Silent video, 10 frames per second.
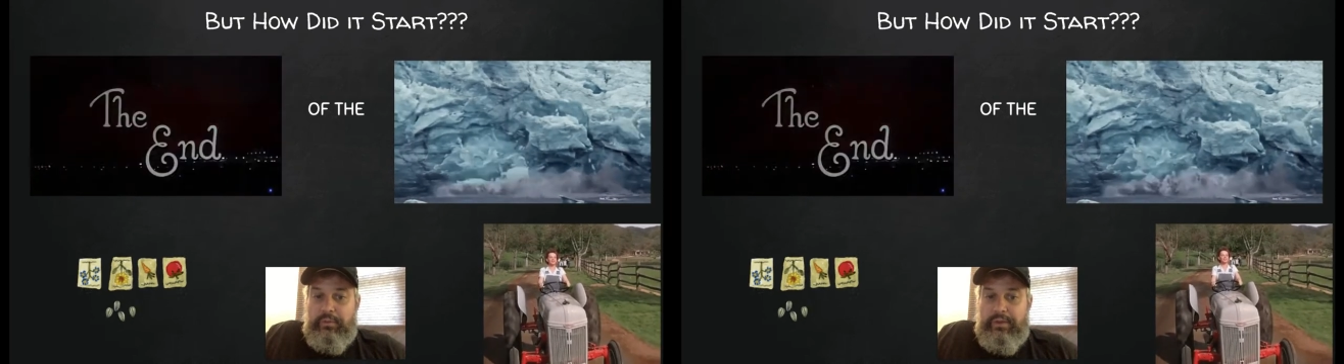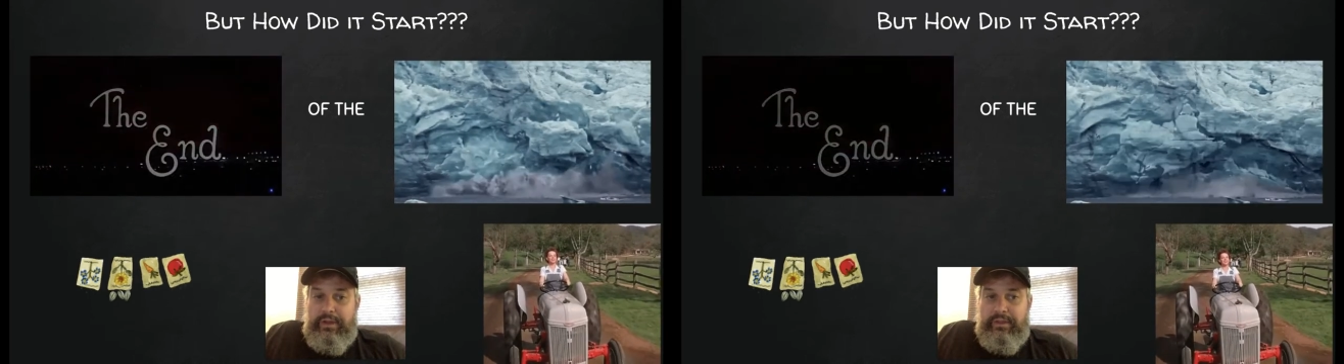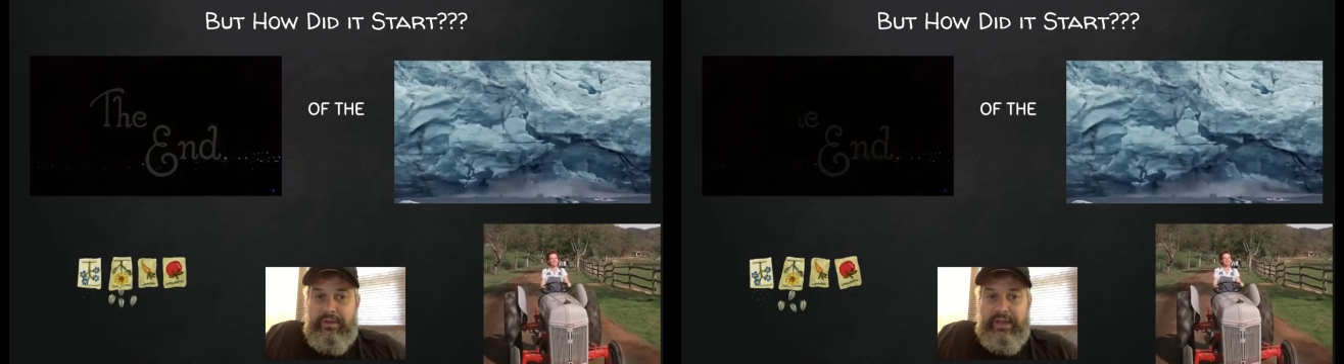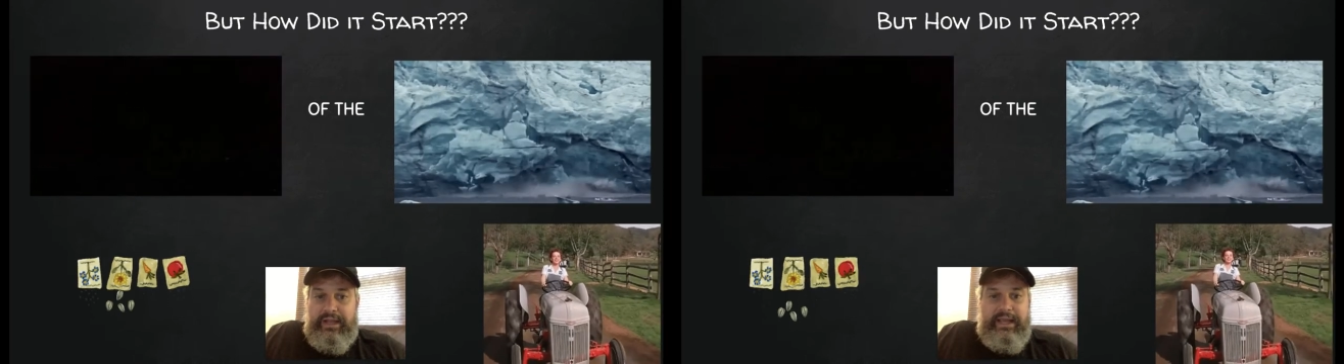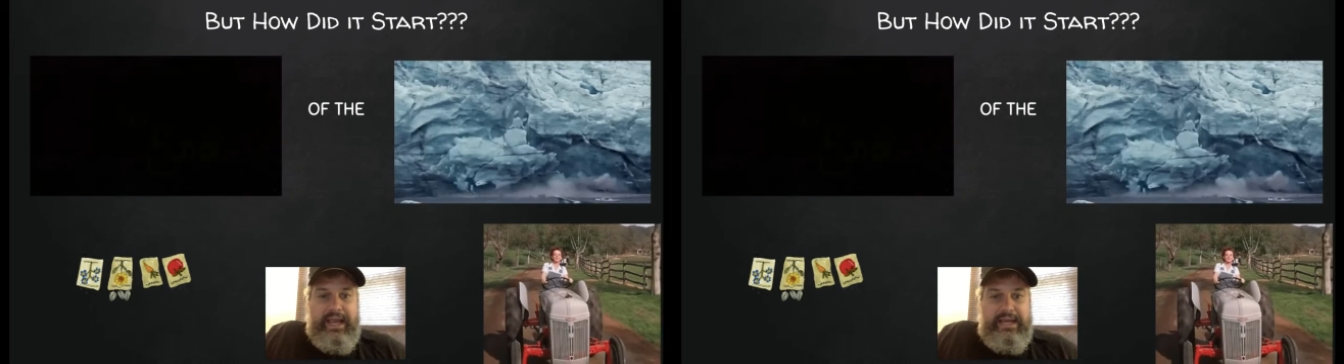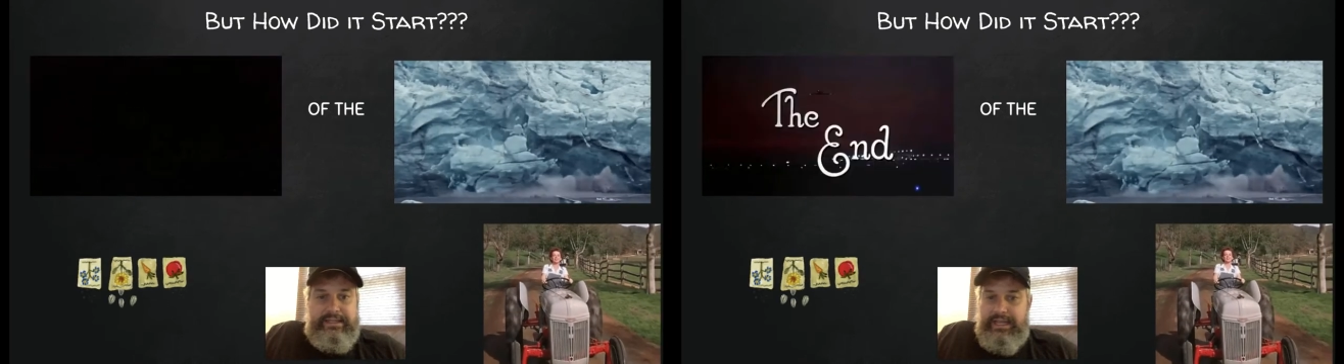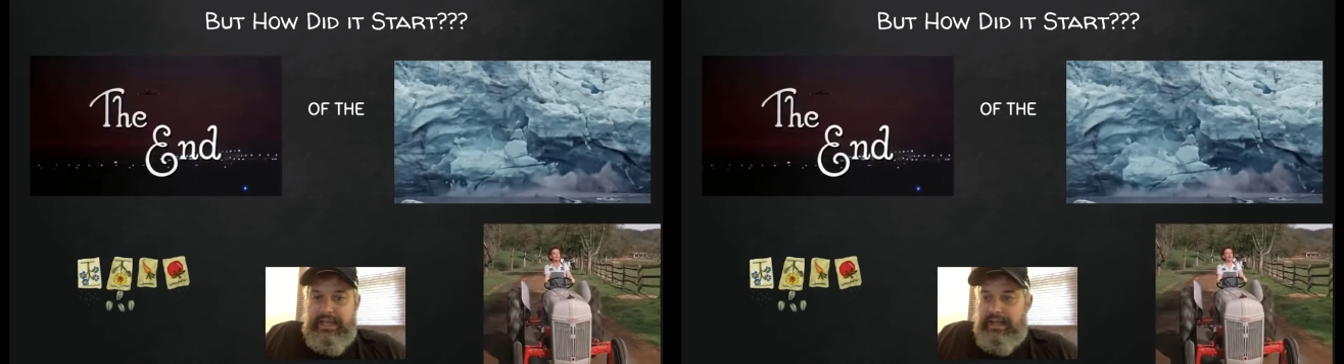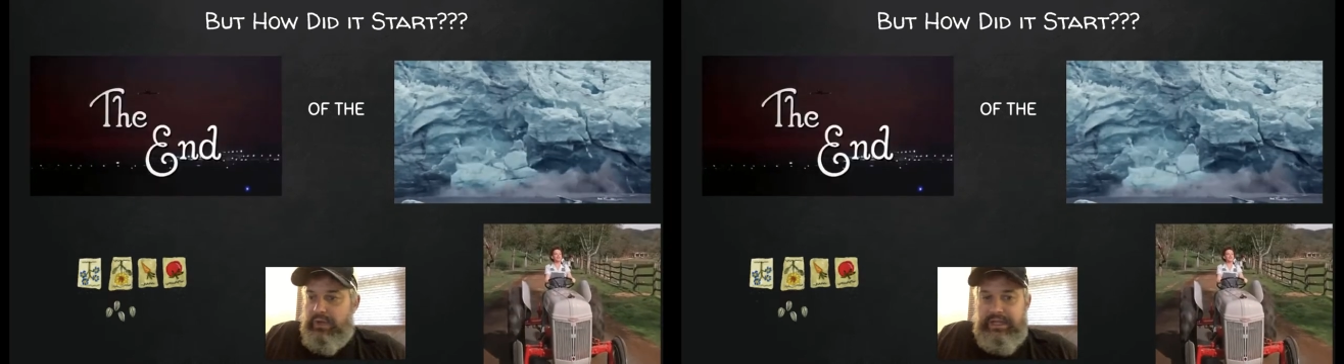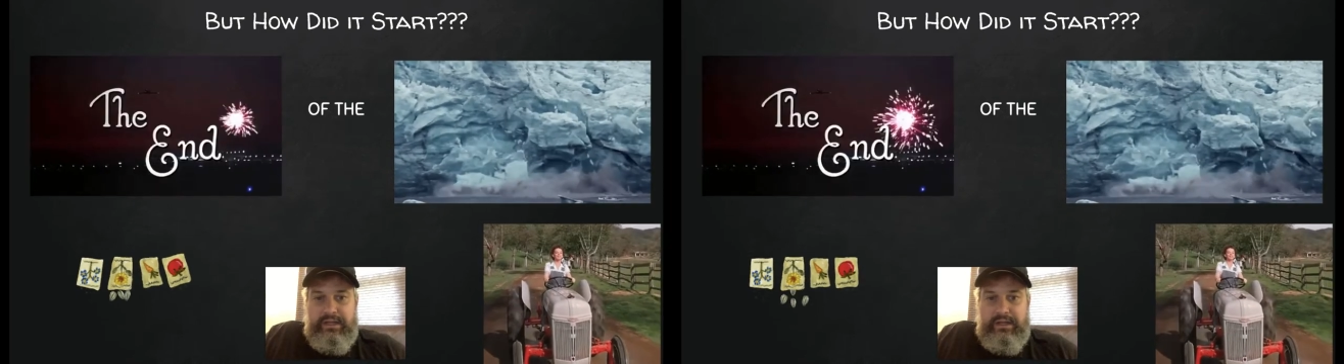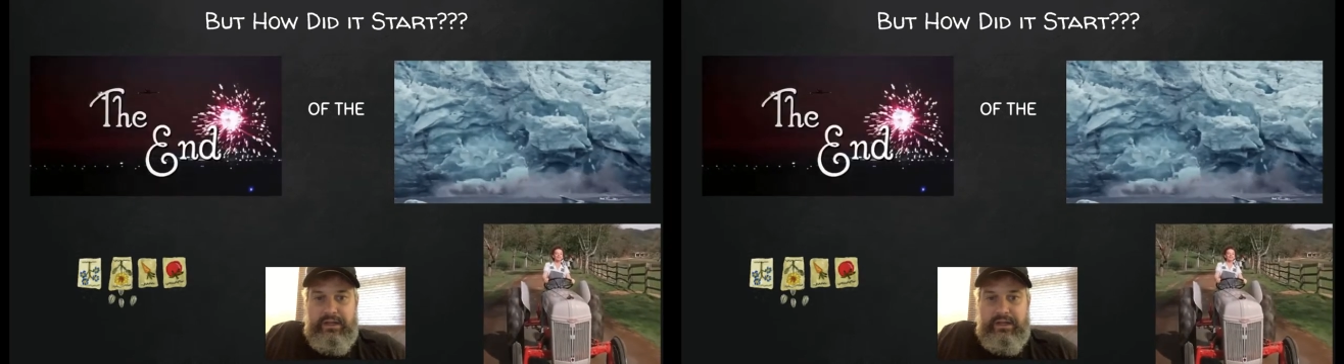And then boom, they're like, hey,